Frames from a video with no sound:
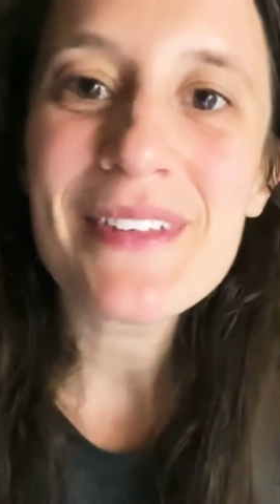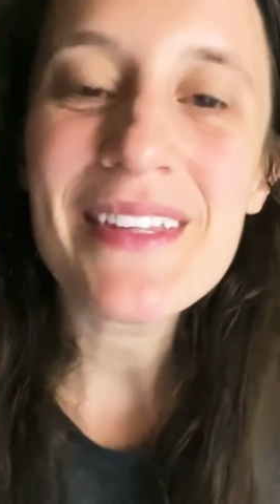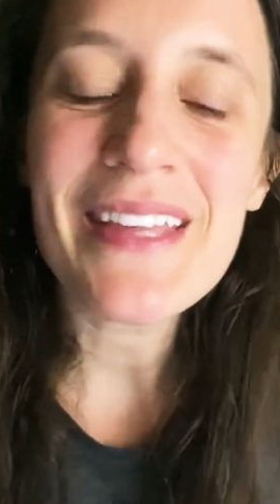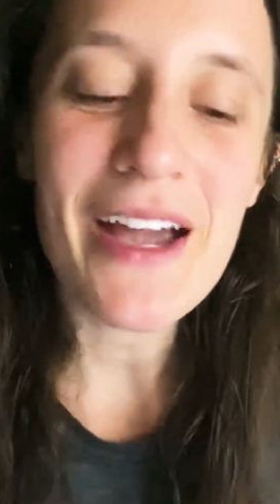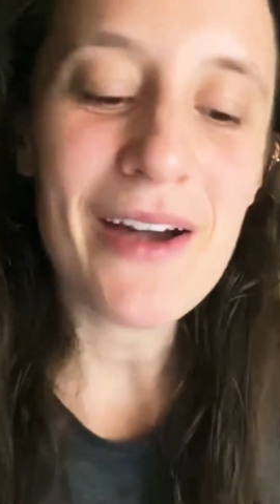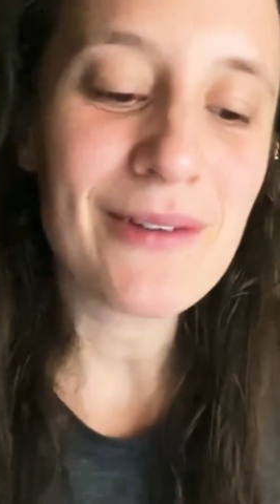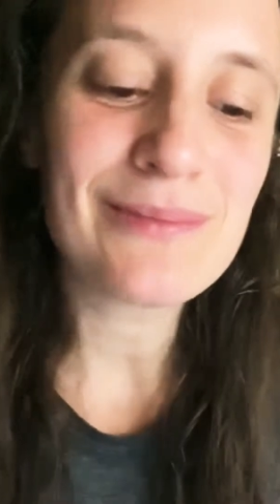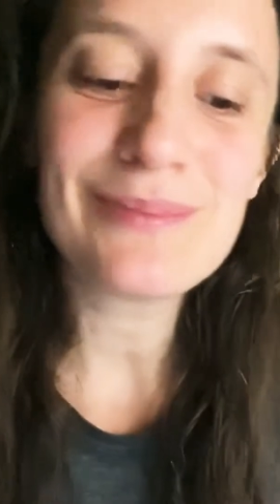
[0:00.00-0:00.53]

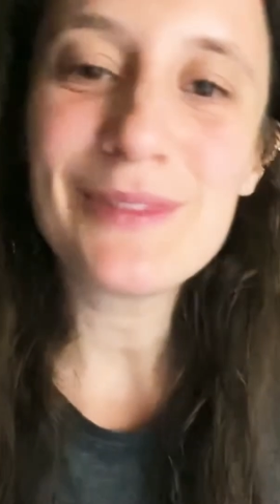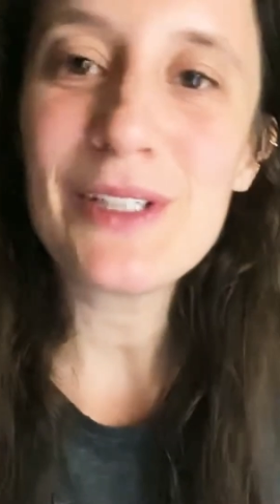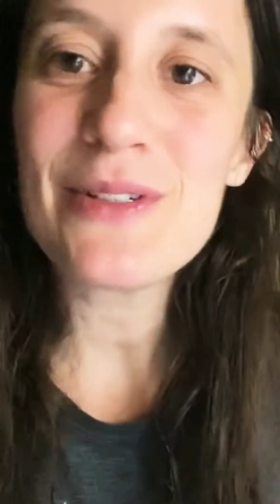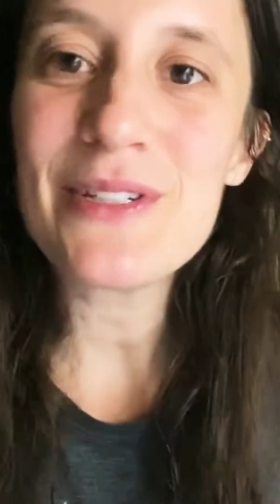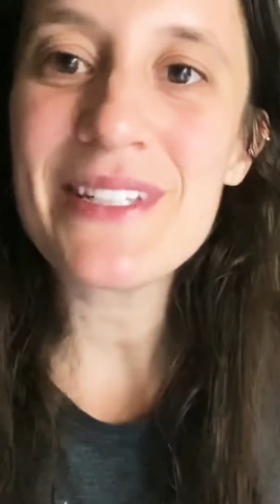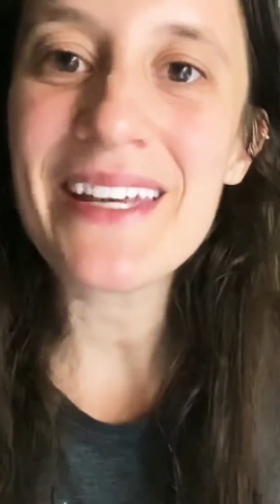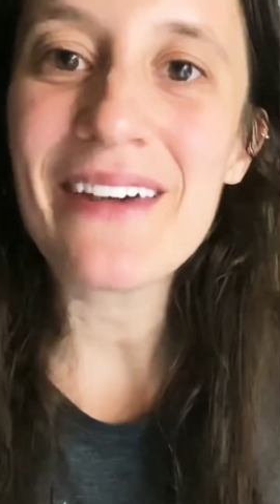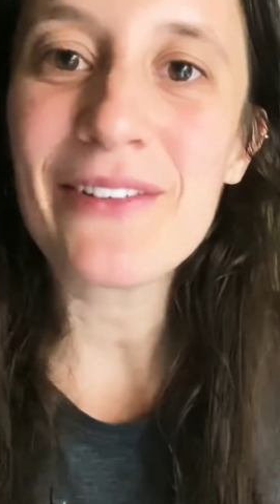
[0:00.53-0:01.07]
Now, you
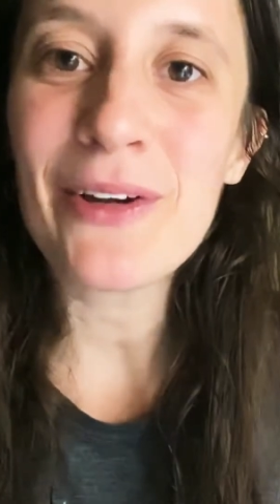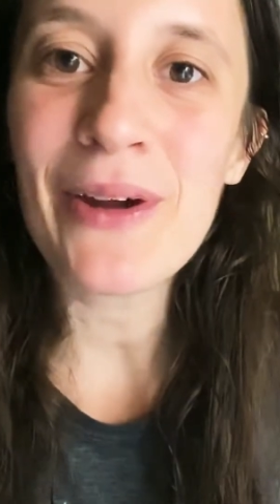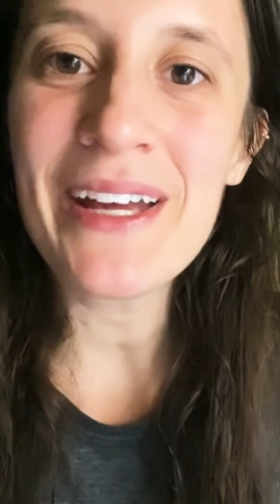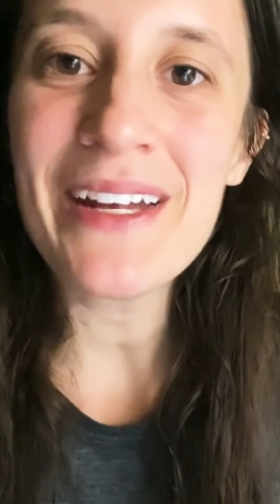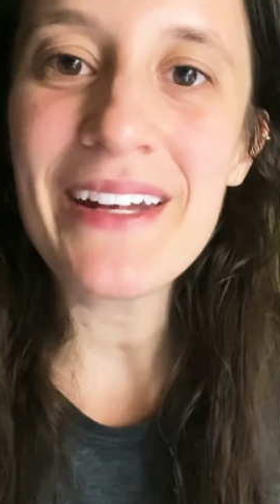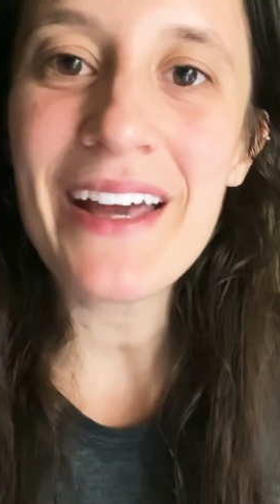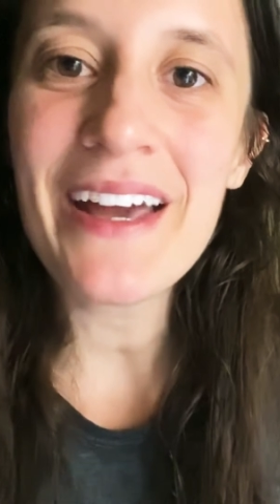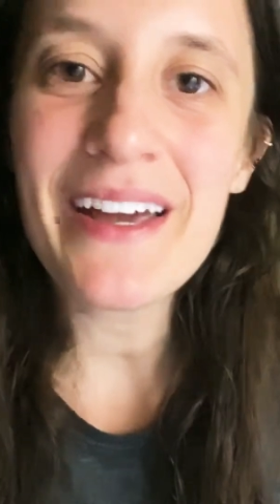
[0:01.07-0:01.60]
just have a
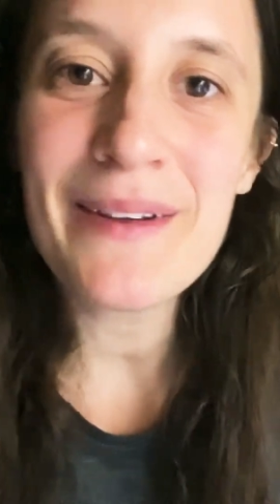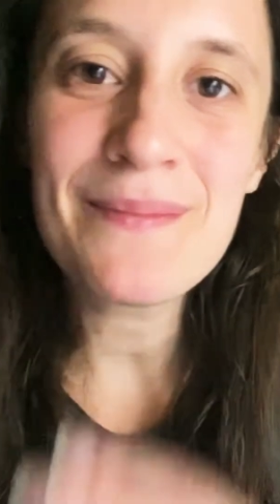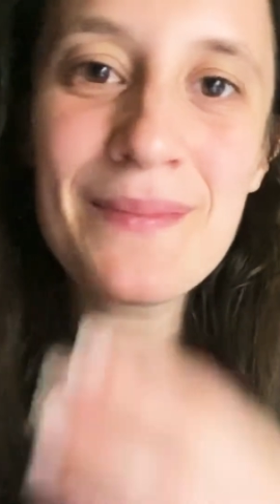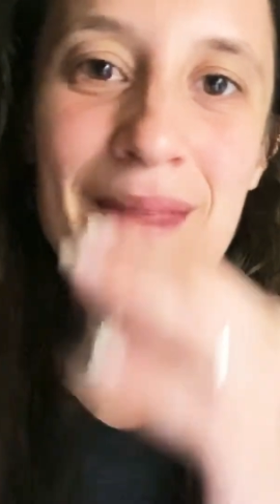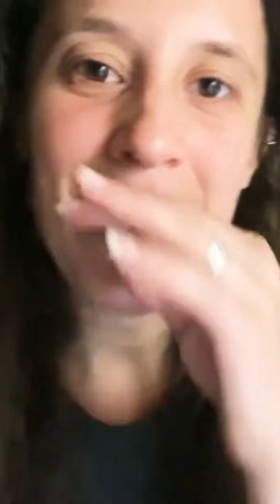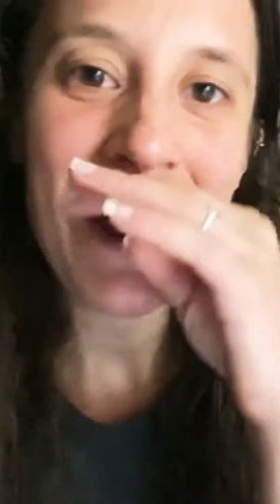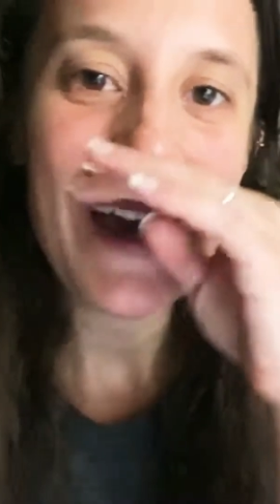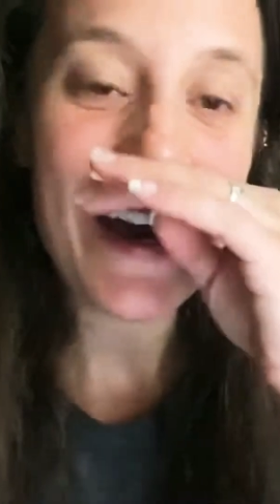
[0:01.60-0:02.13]
great night.
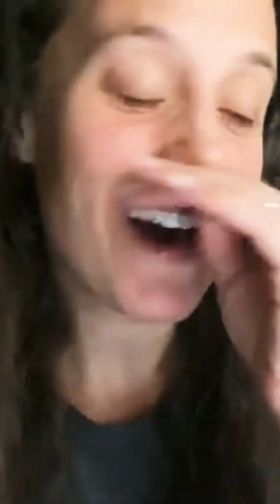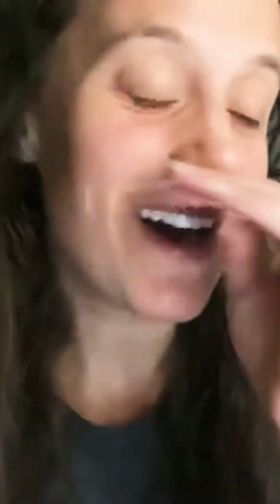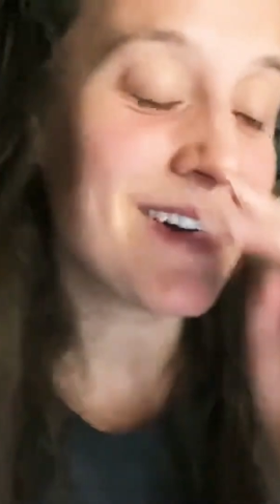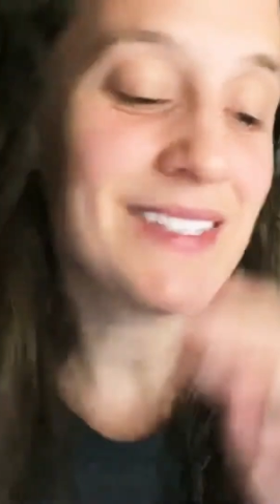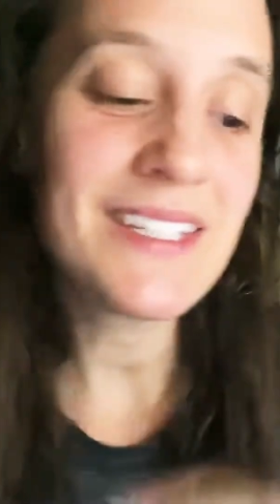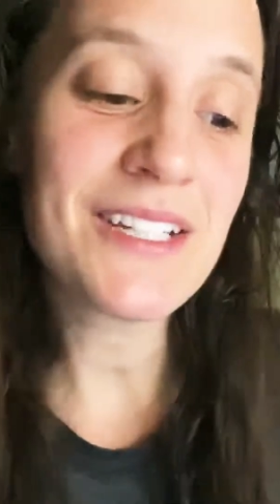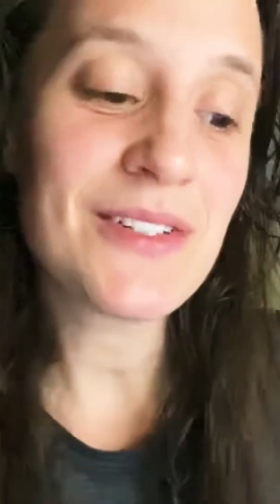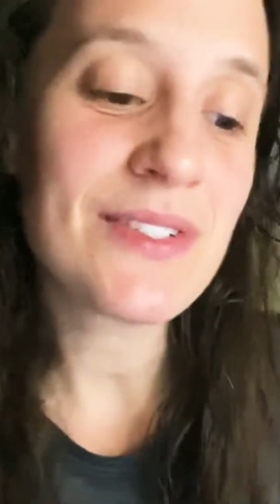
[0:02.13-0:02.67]
I'll
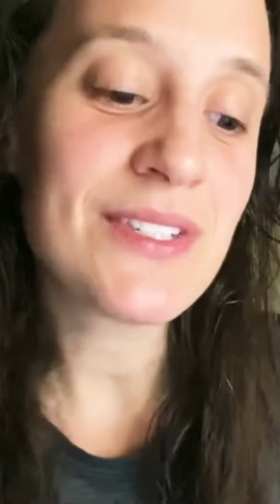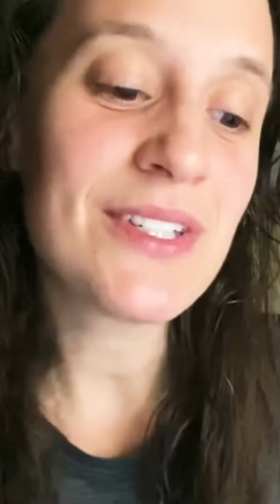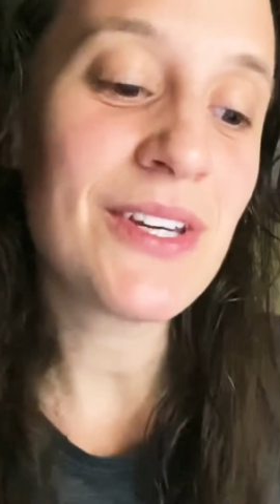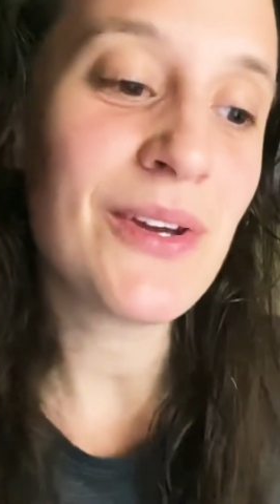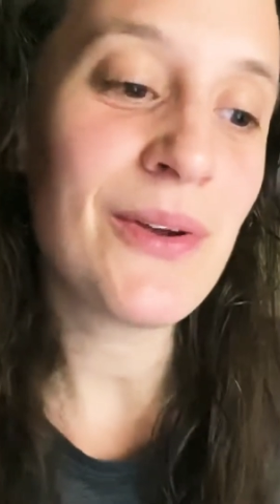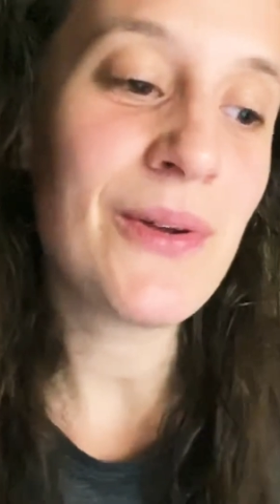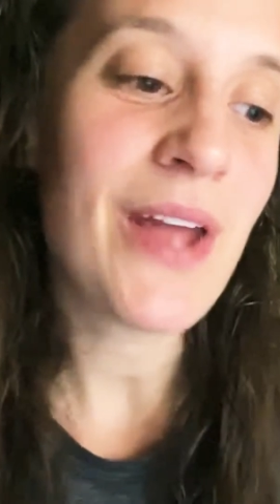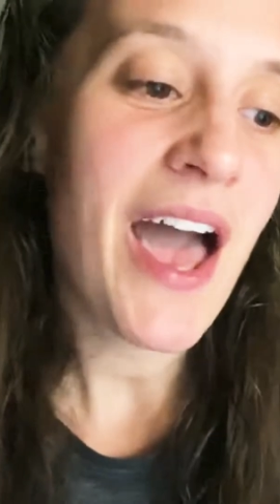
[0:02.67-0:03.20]
see you
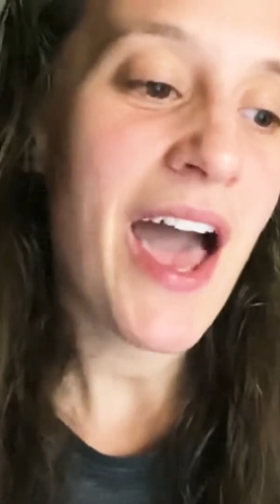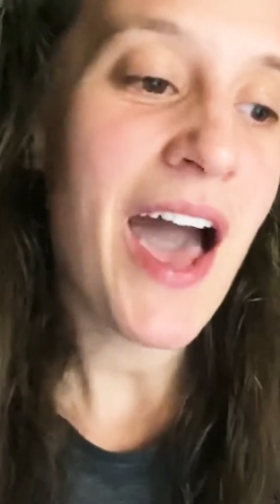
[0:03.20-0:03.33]
soon.